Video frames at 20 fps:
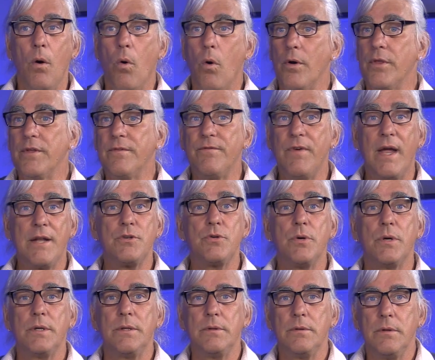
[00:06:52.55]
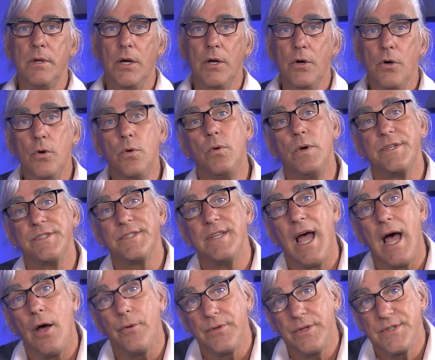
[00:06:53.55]
or the veteran who is
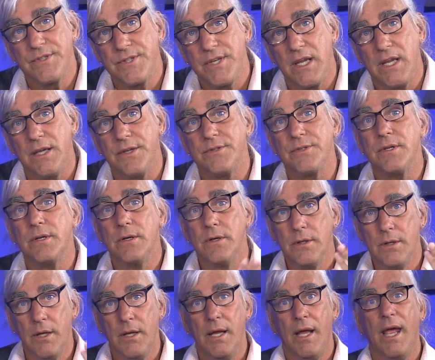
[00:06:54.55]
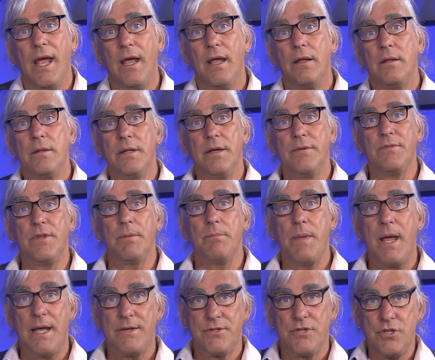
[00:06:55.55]
now deceased lived in
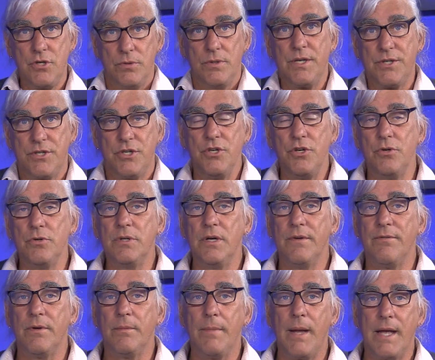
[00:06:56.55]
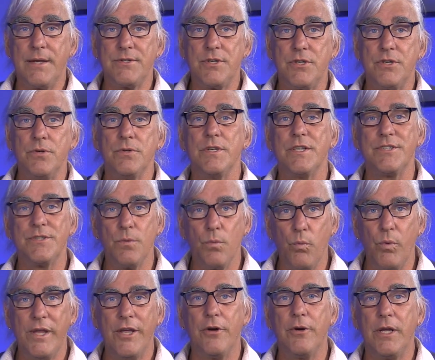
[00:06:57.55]
Massachusetts and you live in Massachusetts,
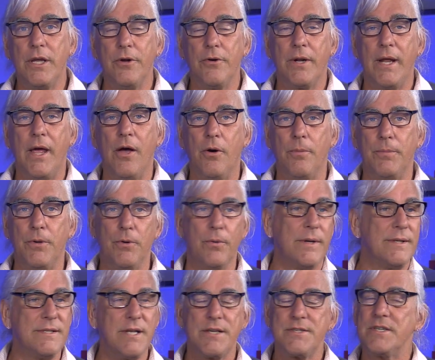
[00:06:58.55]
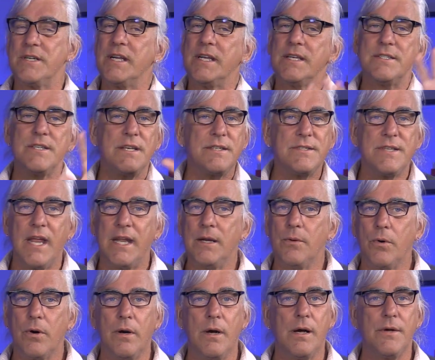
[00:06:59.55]
we are here to help you. It doesn't exist
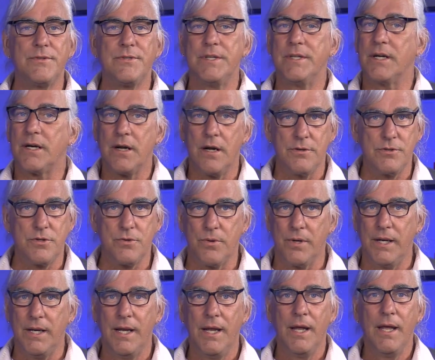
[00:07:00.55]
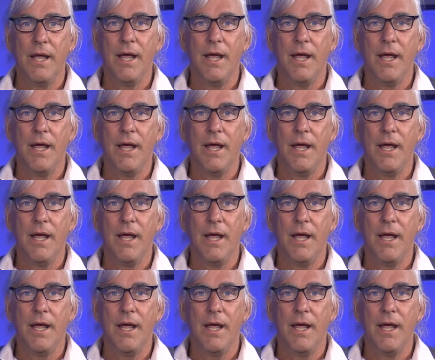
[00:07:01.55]
anywhere else in the country.